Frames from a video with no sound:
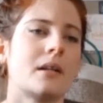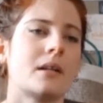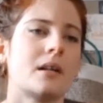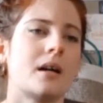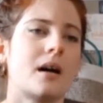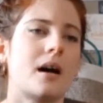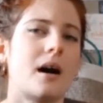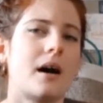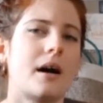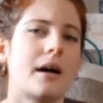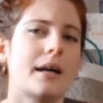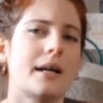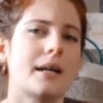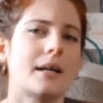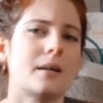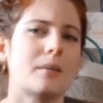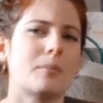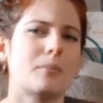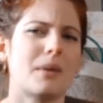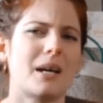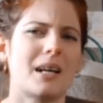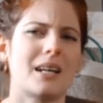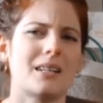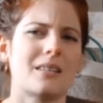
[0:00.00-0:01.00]
I
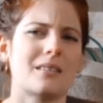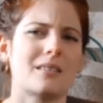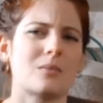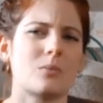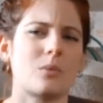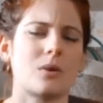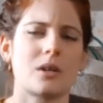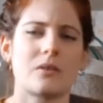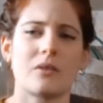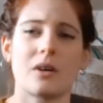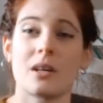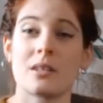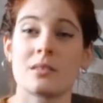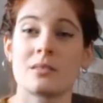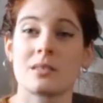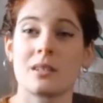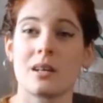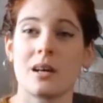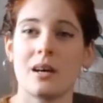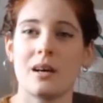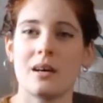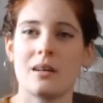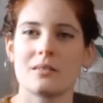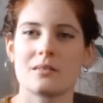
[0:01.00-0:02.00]
made one of her
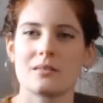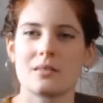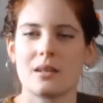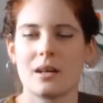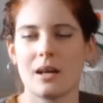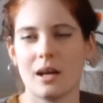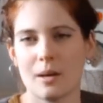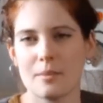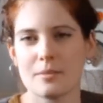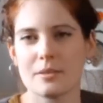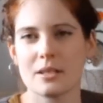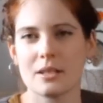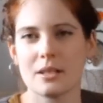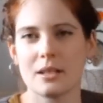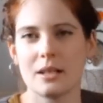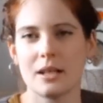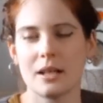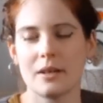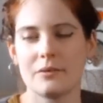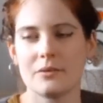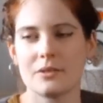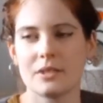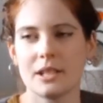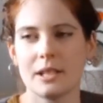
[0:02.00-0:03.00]
skirts and I absolutely
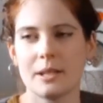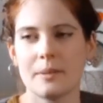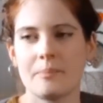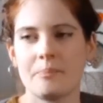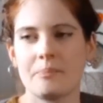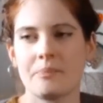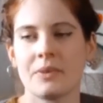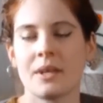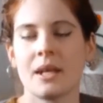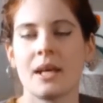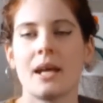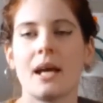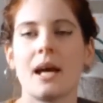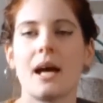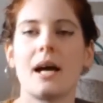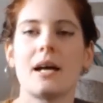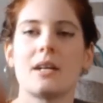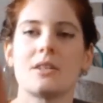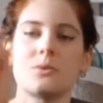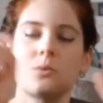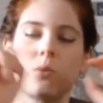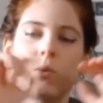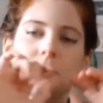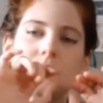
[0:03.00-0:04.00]
loved it.
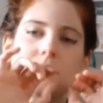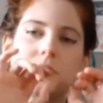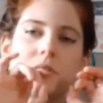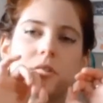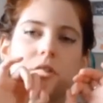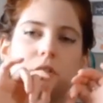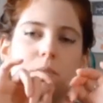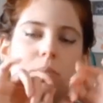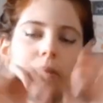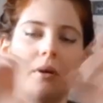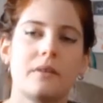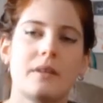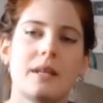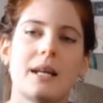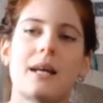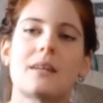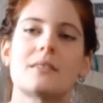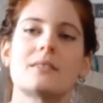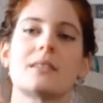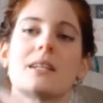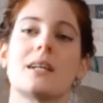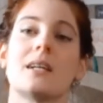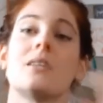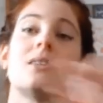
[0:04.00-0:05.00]
And once you've put the
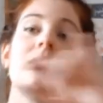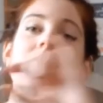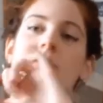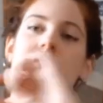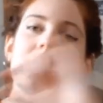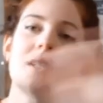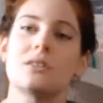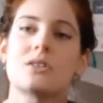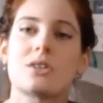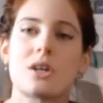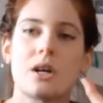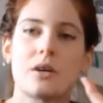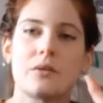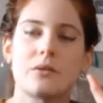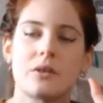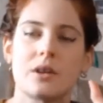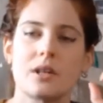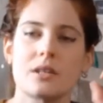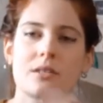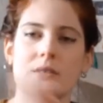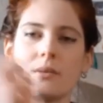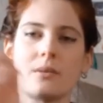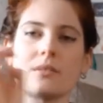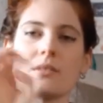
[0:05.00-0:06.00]
elastic in, you stitch over it
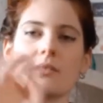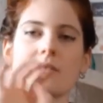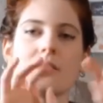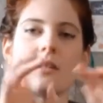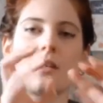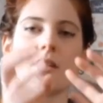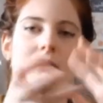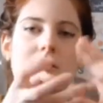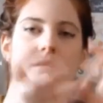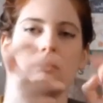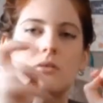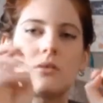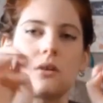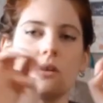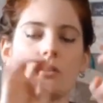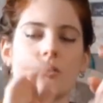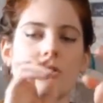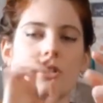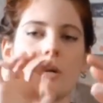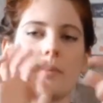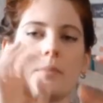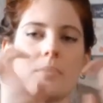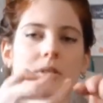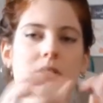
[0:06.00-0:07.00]
so it doesn't like scrunch
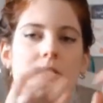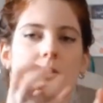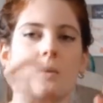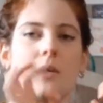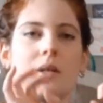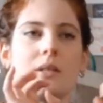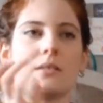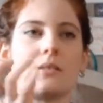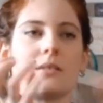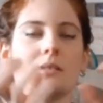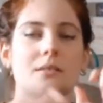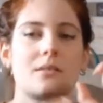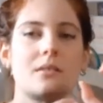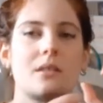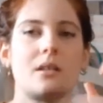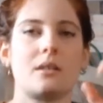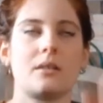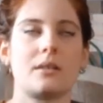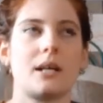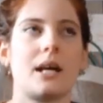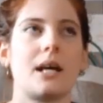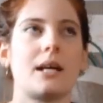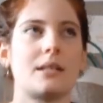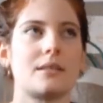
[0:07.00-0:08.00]
up and twist inside the
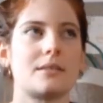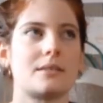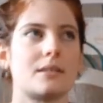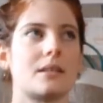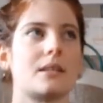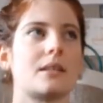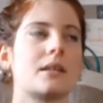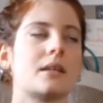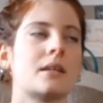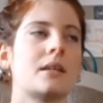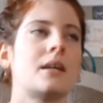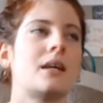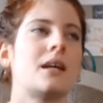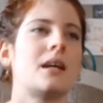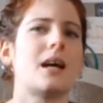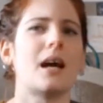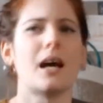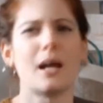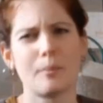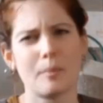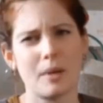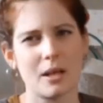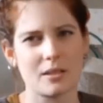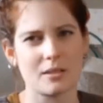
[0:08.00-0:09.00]
casing,
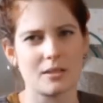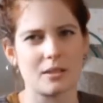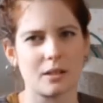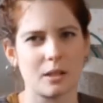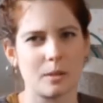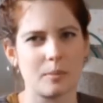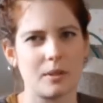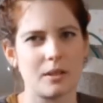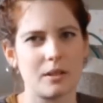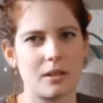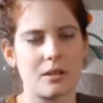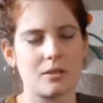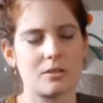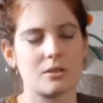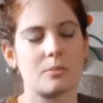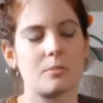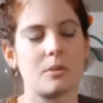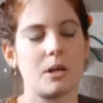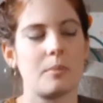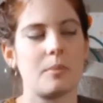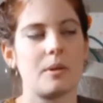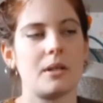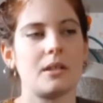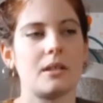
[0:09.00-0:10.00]
and makes it look a bit nicer in my
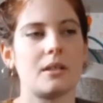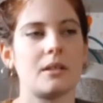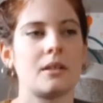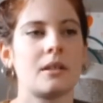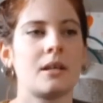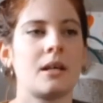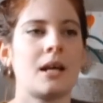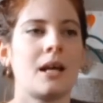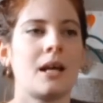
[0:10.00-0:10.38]
opinion.